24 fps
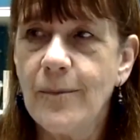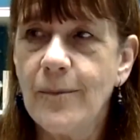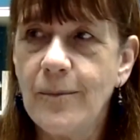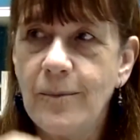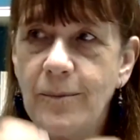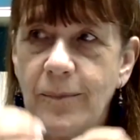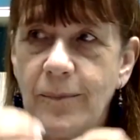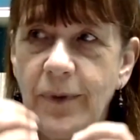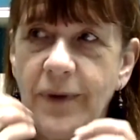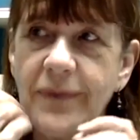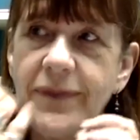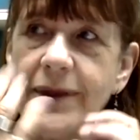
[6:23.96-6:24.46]

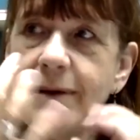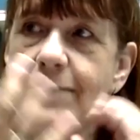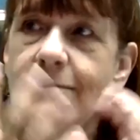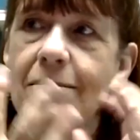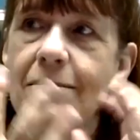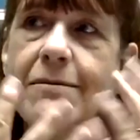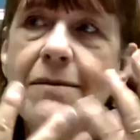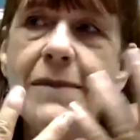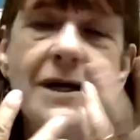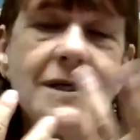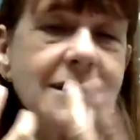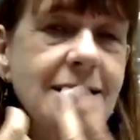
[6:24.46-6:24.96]
but the
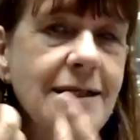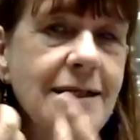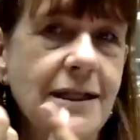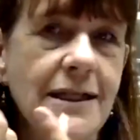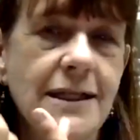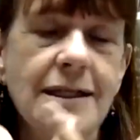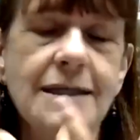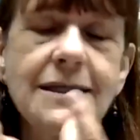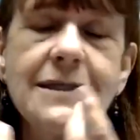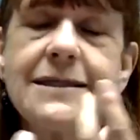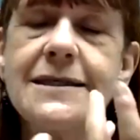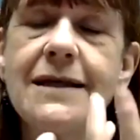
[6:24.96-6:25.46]

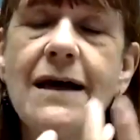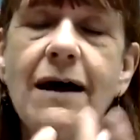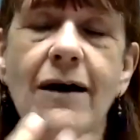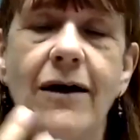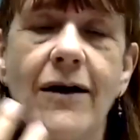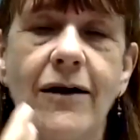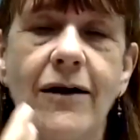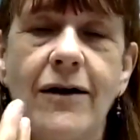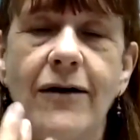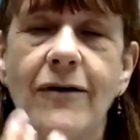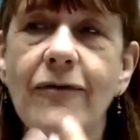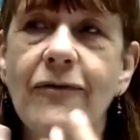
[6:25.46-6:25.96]
muscles
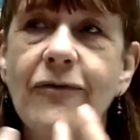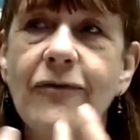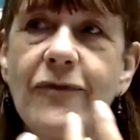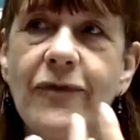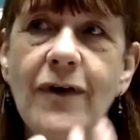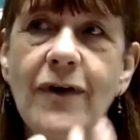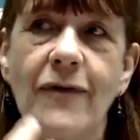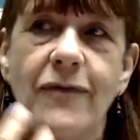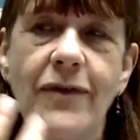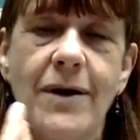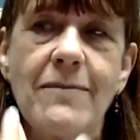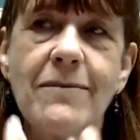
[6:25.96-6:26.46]
are,
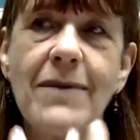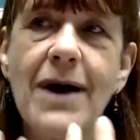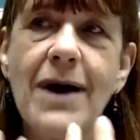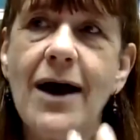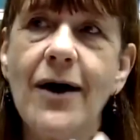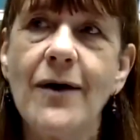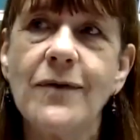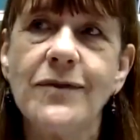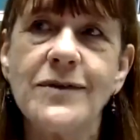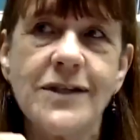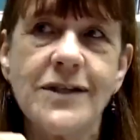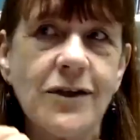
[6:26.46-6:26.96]
of their
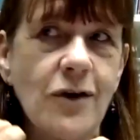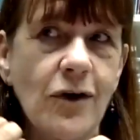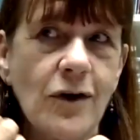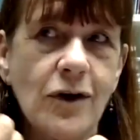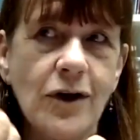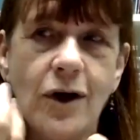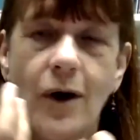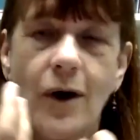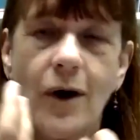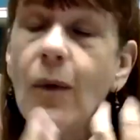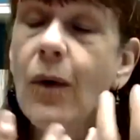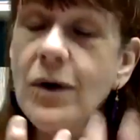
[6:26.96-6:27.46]
mouths are not
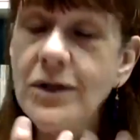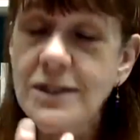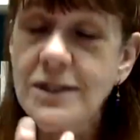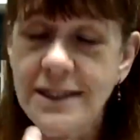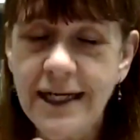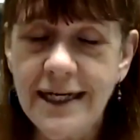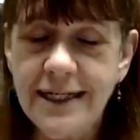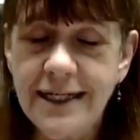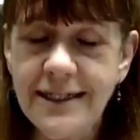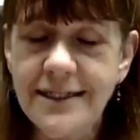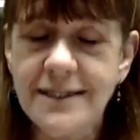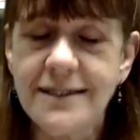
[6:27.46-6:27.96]

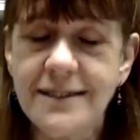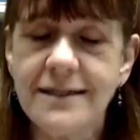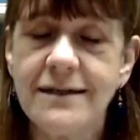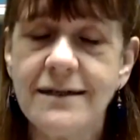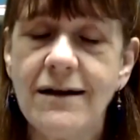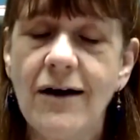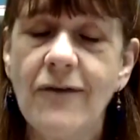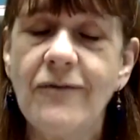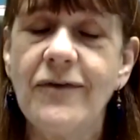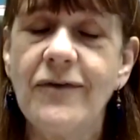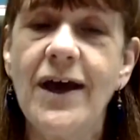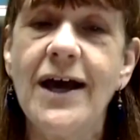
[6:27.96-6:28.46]
coordinated
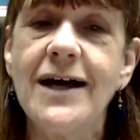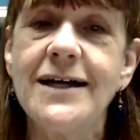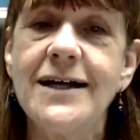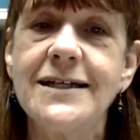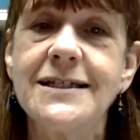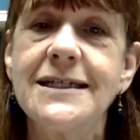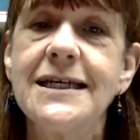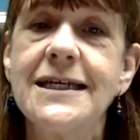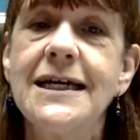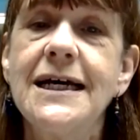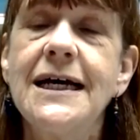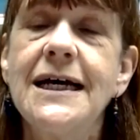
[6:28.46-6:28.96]
enough yet
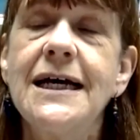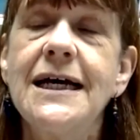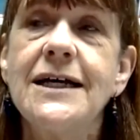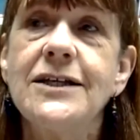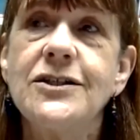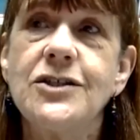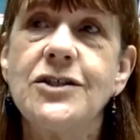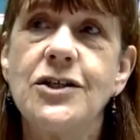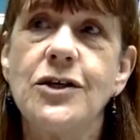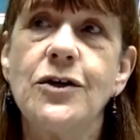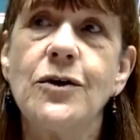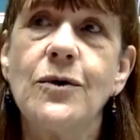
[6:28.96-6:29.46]

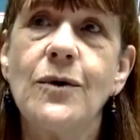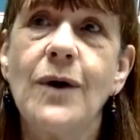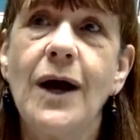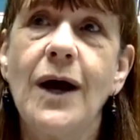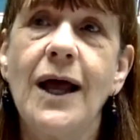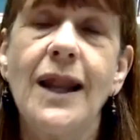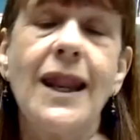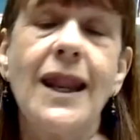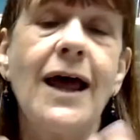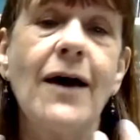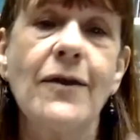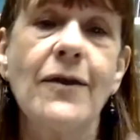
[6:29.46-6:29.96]
to
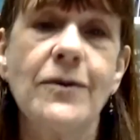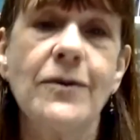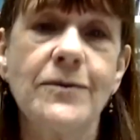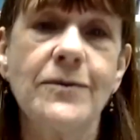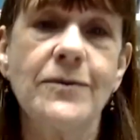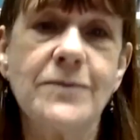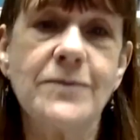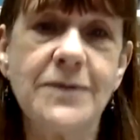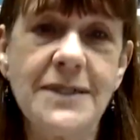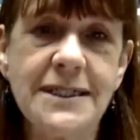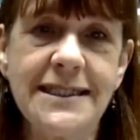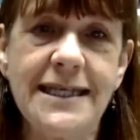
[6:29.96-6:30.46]
allow them
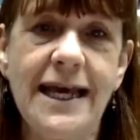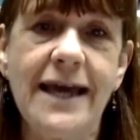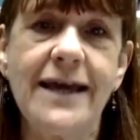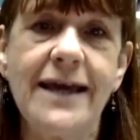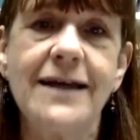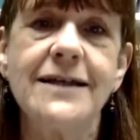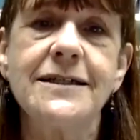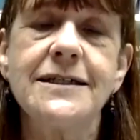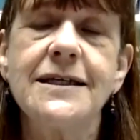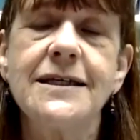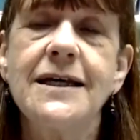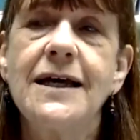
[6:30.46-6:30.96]
to say
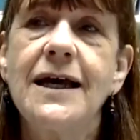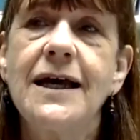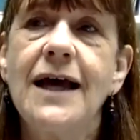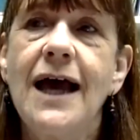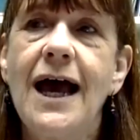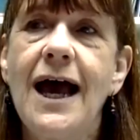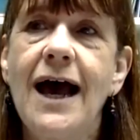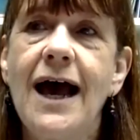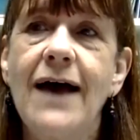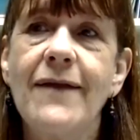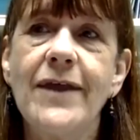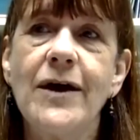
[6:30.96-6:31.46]
it.
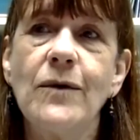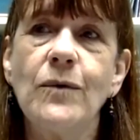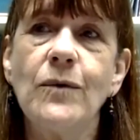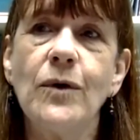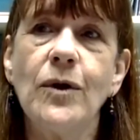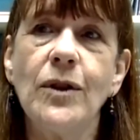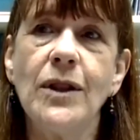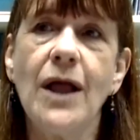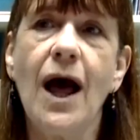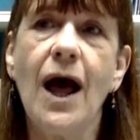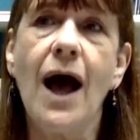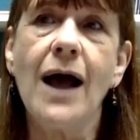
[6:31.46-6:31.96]
And they
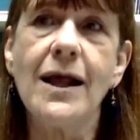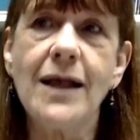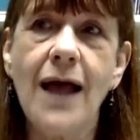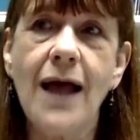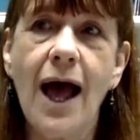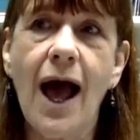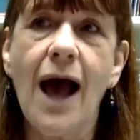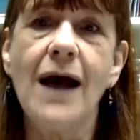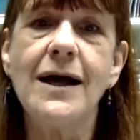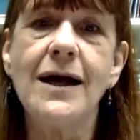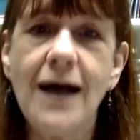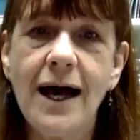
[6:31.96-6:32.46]
will,
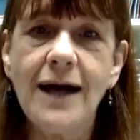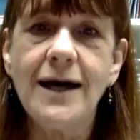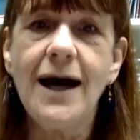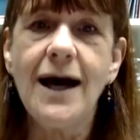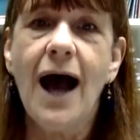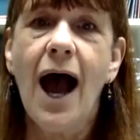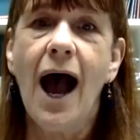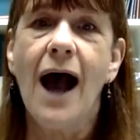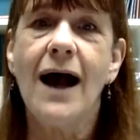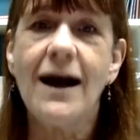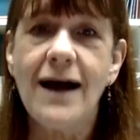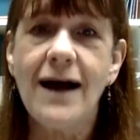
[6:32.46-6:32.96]
uh uh uh,
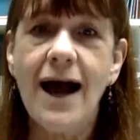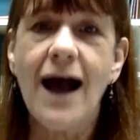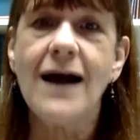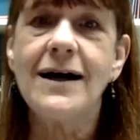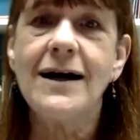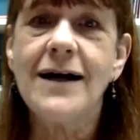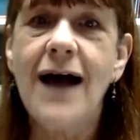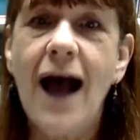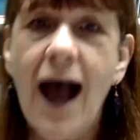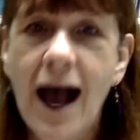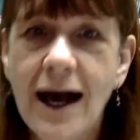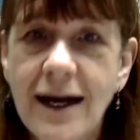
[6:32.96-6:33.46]
uh, uh,
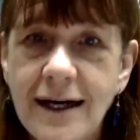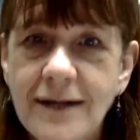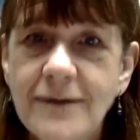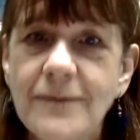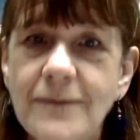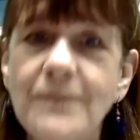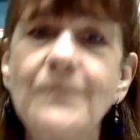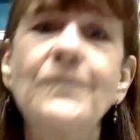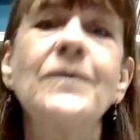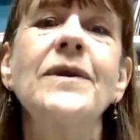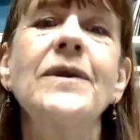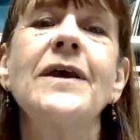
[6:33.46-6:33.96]
uh,
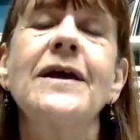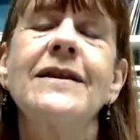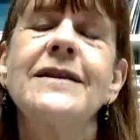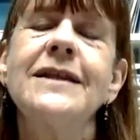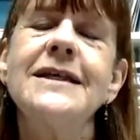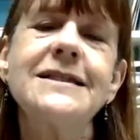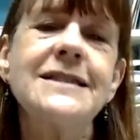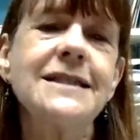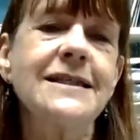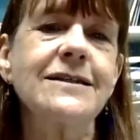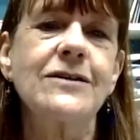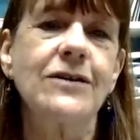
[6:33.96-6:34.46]

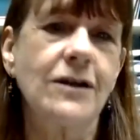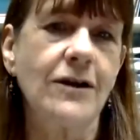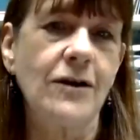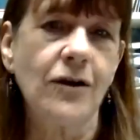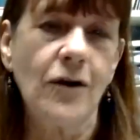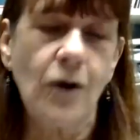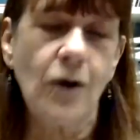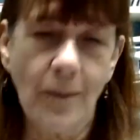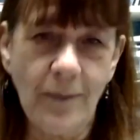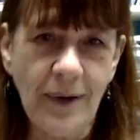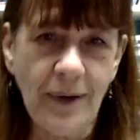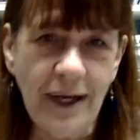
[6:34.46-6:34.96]
this is
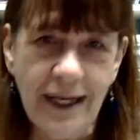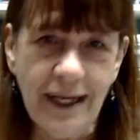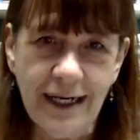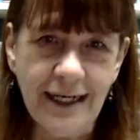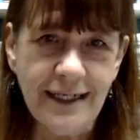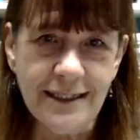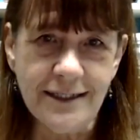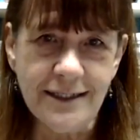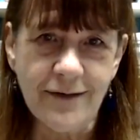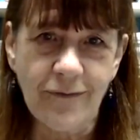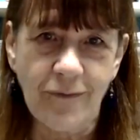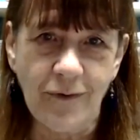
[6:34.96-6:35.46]

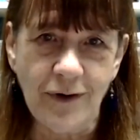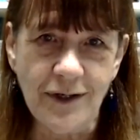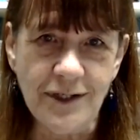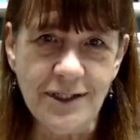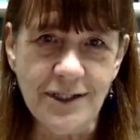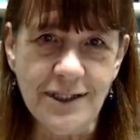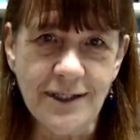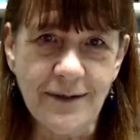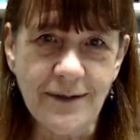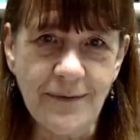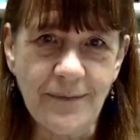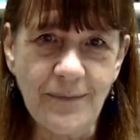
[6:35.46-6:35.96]
completely different.
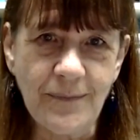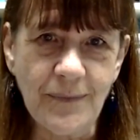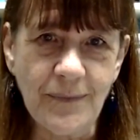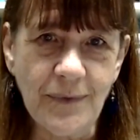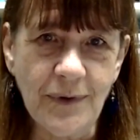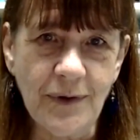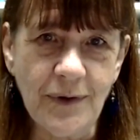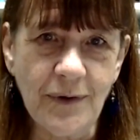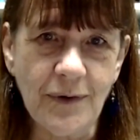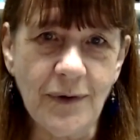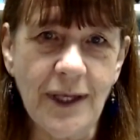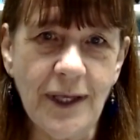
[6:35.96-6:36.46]

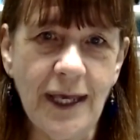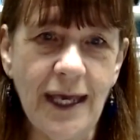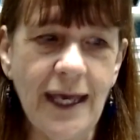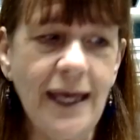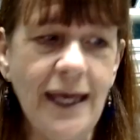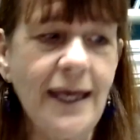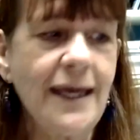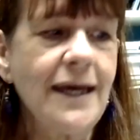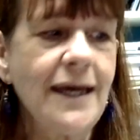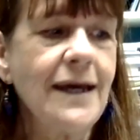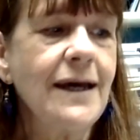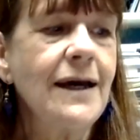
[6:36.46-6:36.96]

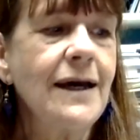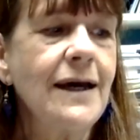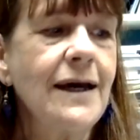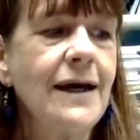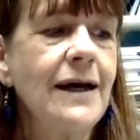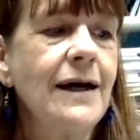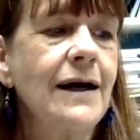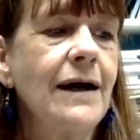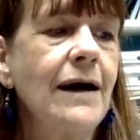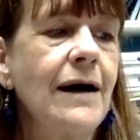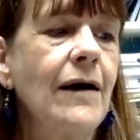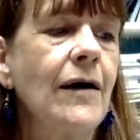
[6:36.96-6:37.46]
Okay.
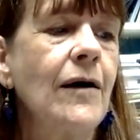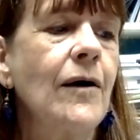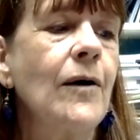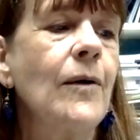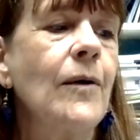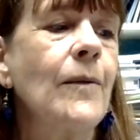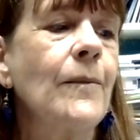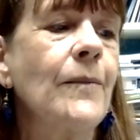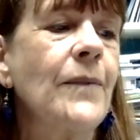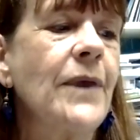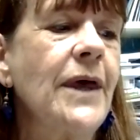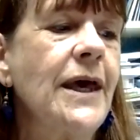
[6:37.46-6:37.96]

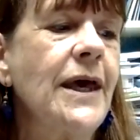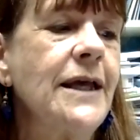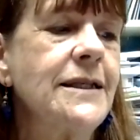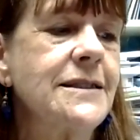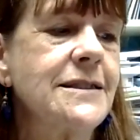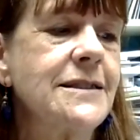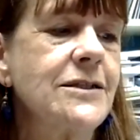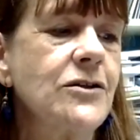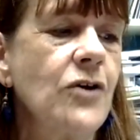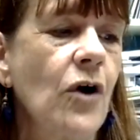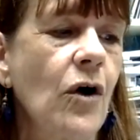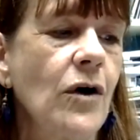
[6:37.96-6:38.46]
Um, it's
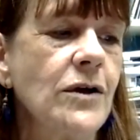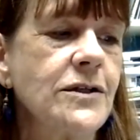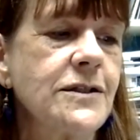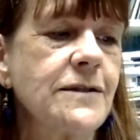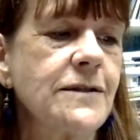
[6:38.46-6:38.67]
not,